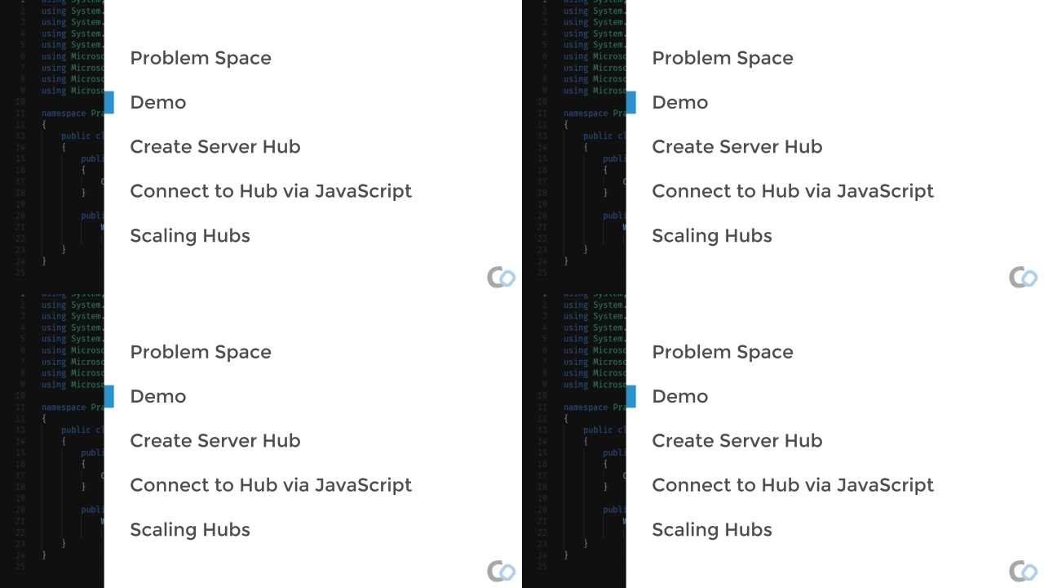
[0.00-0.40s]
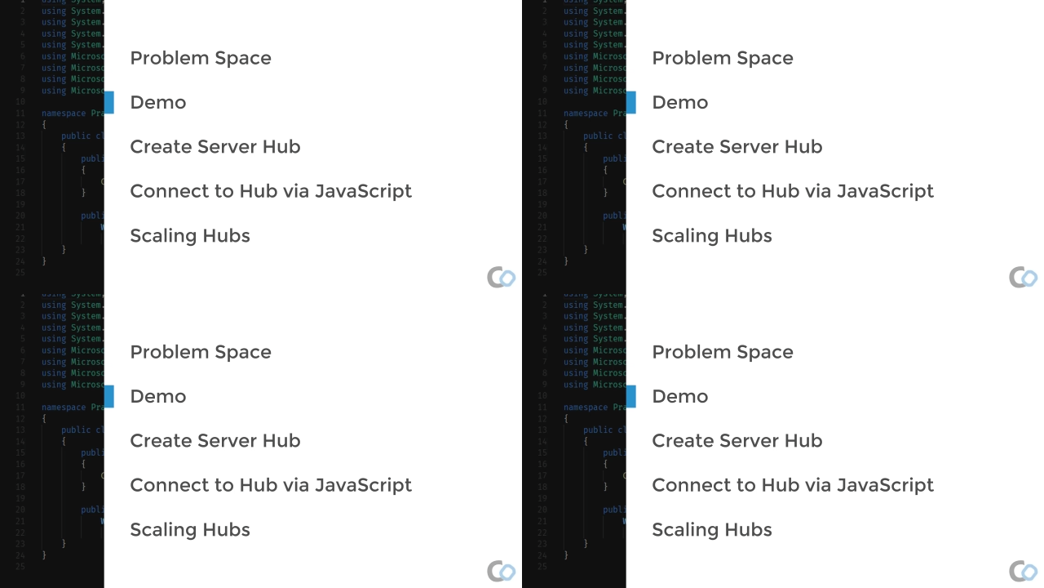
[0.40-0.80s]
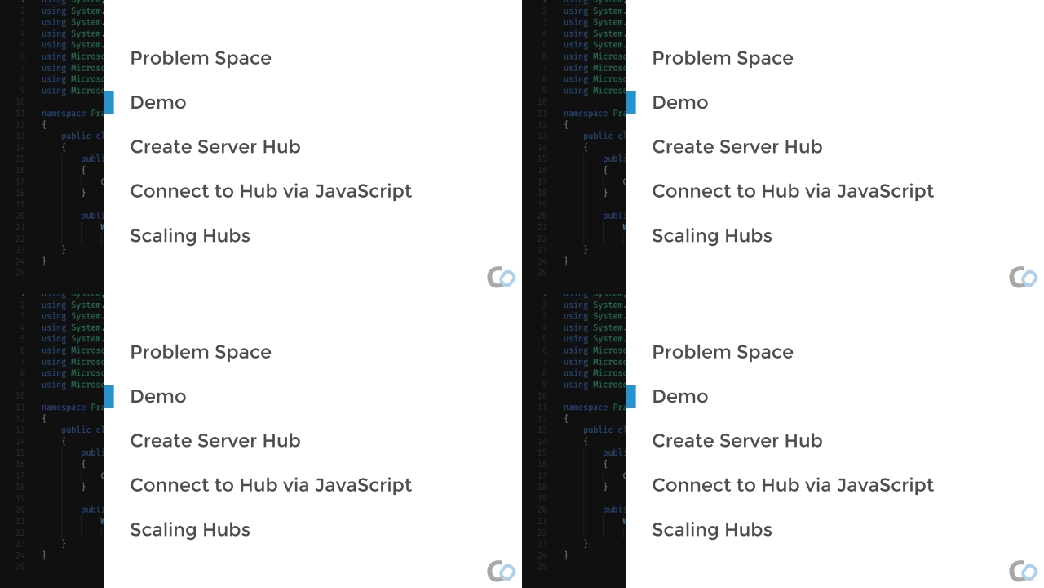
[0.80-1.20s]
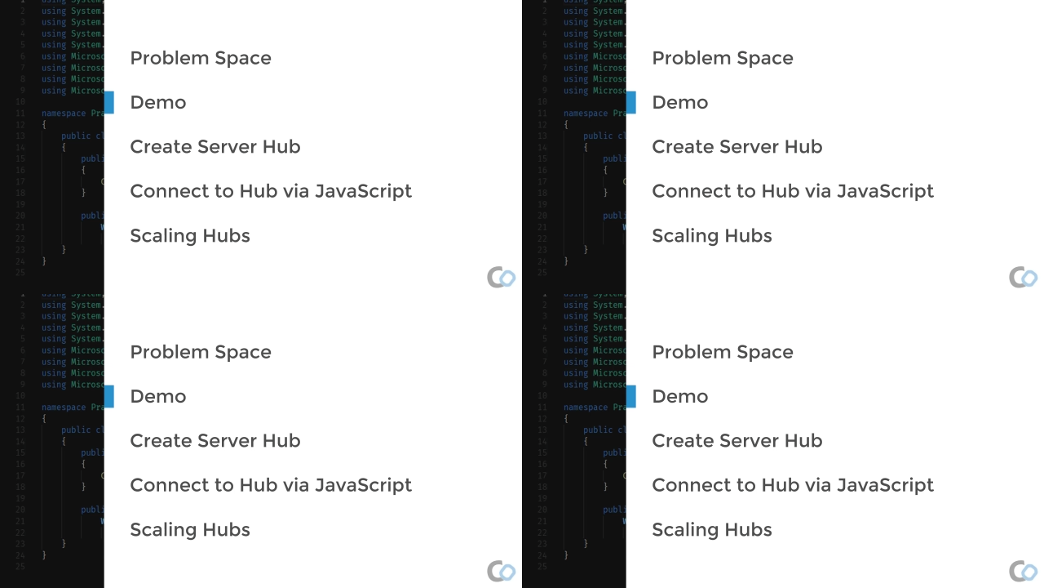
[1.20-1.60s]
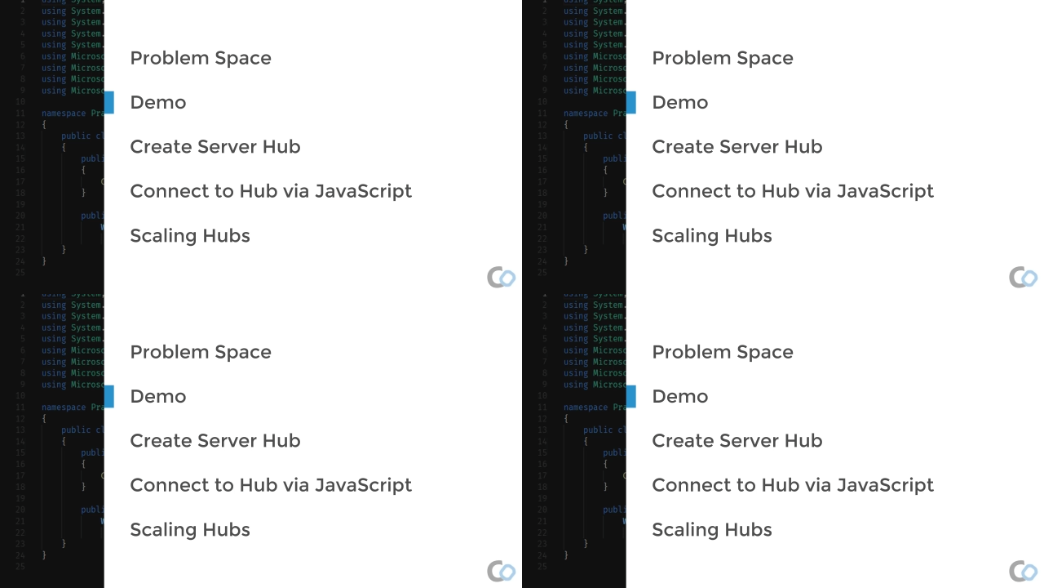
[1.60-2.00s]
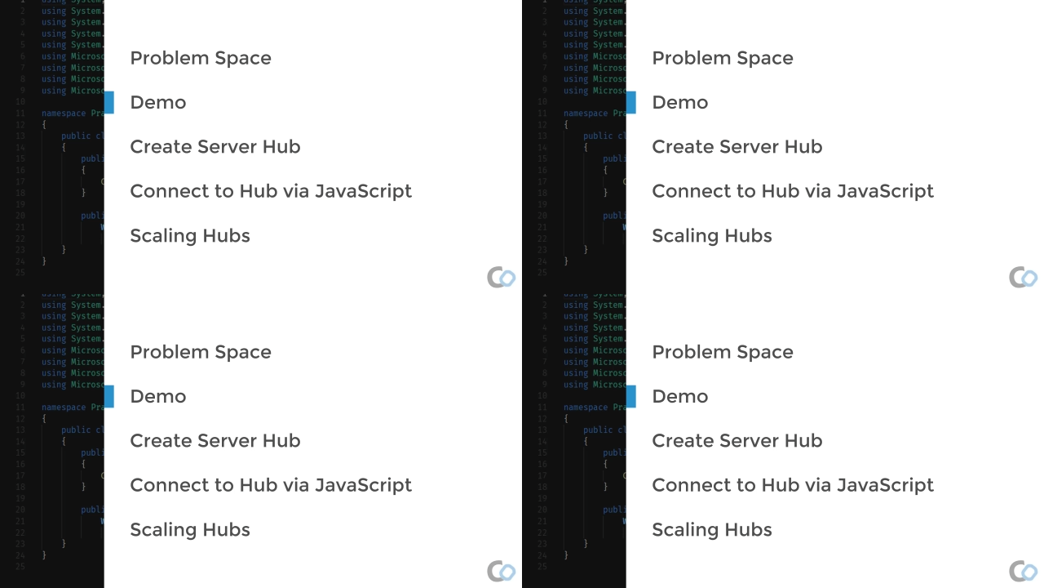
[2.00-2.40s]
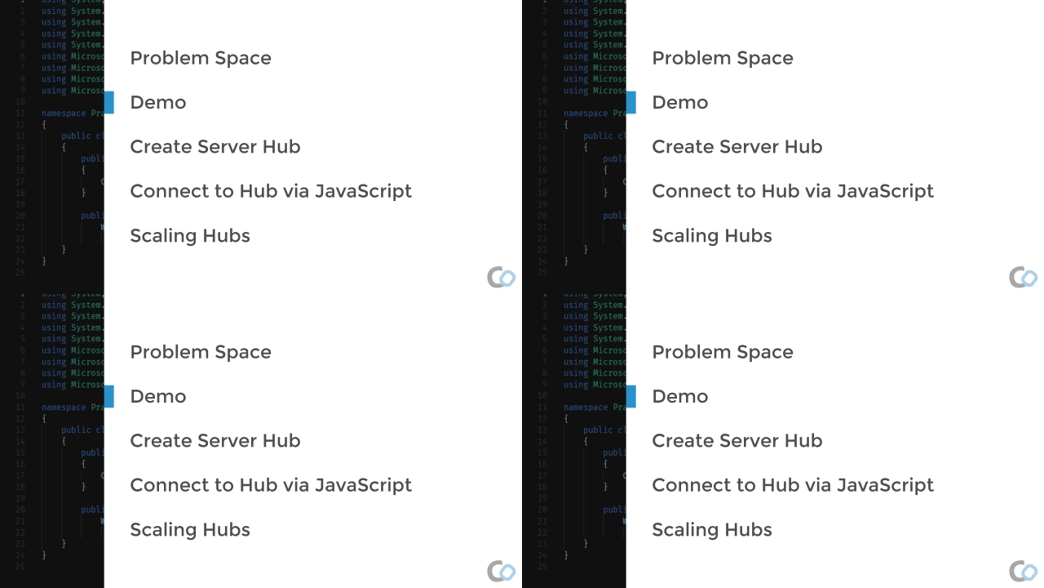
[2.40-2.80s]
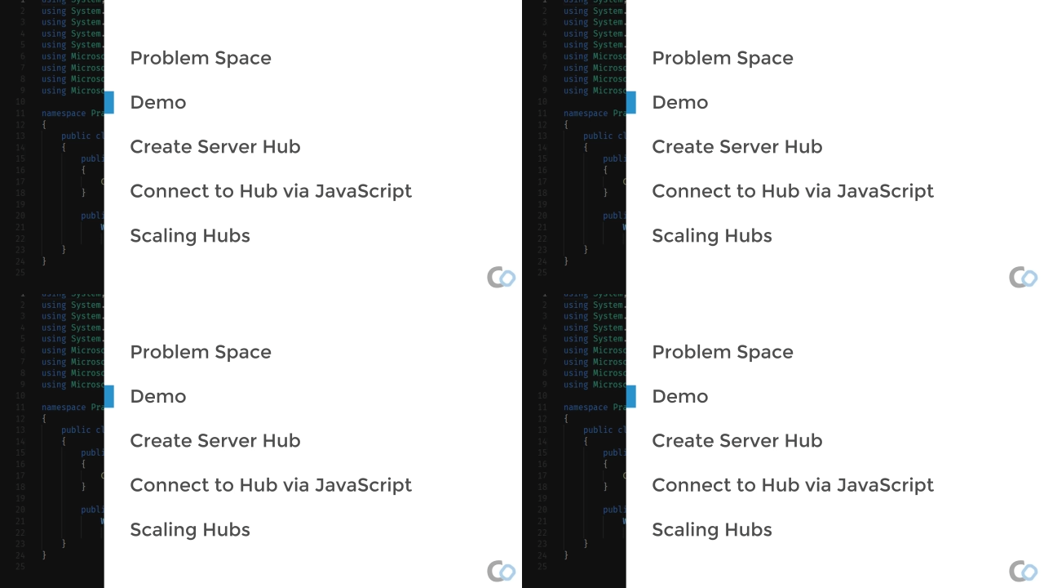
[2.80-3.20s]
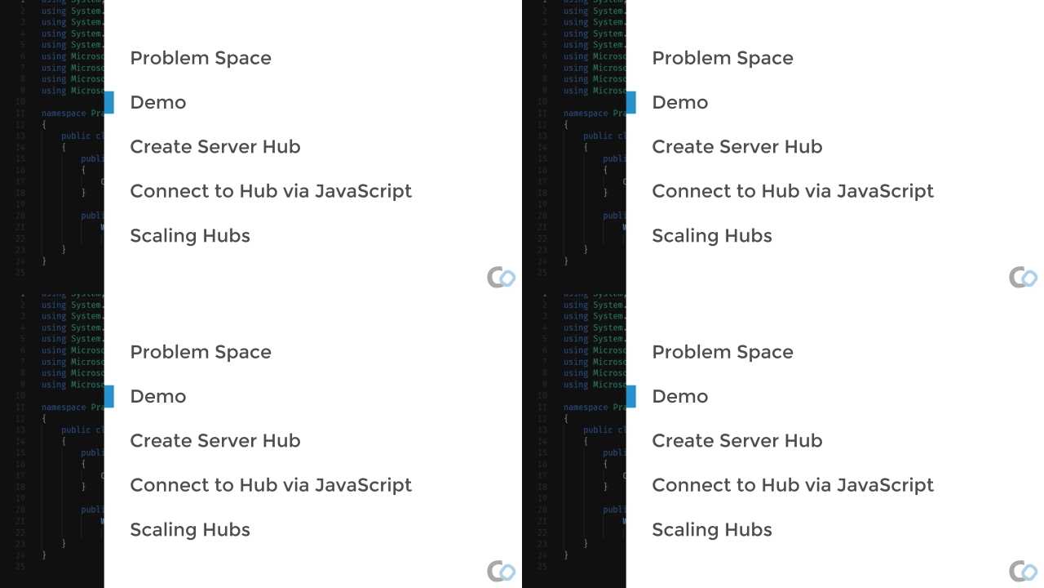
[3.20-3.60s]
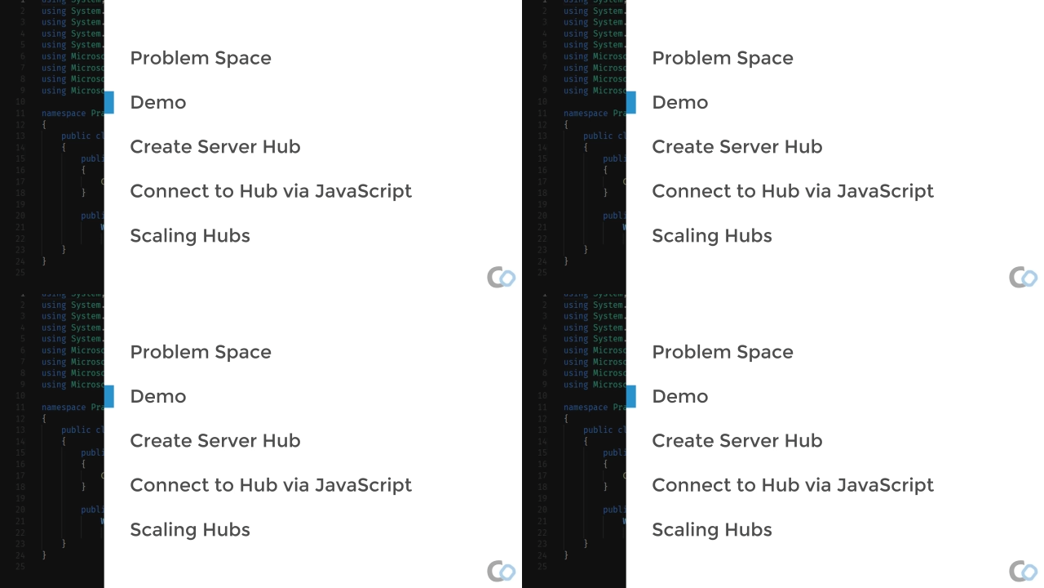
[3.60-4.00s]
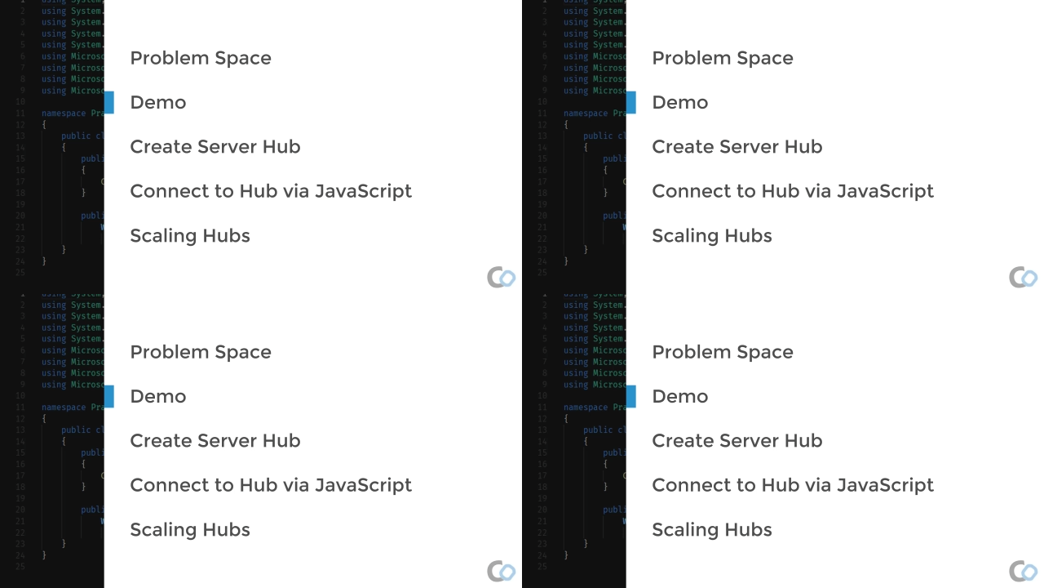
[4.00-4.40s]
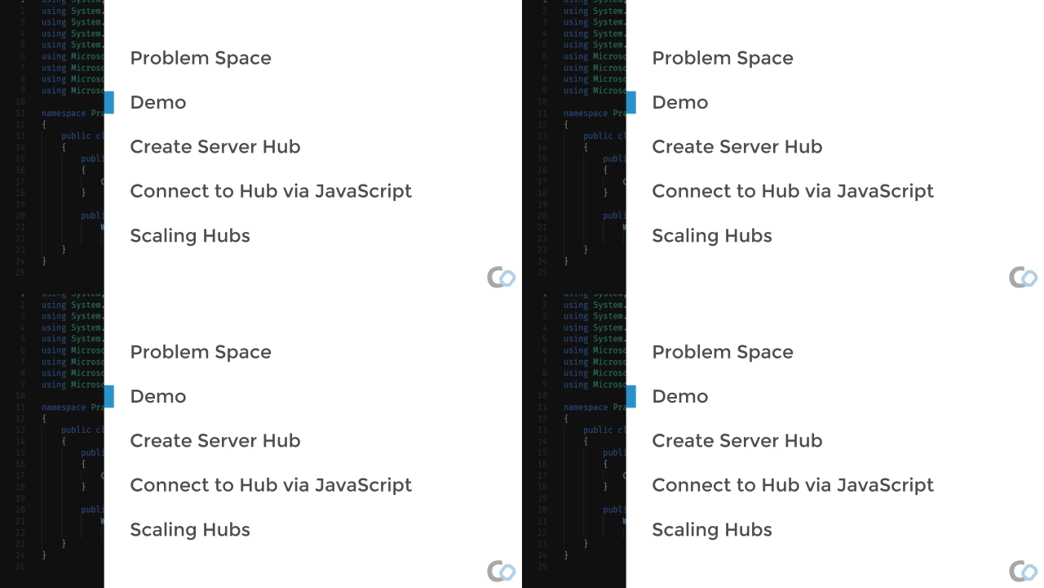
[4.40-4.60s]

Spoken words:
Nobody's mouth can be seen.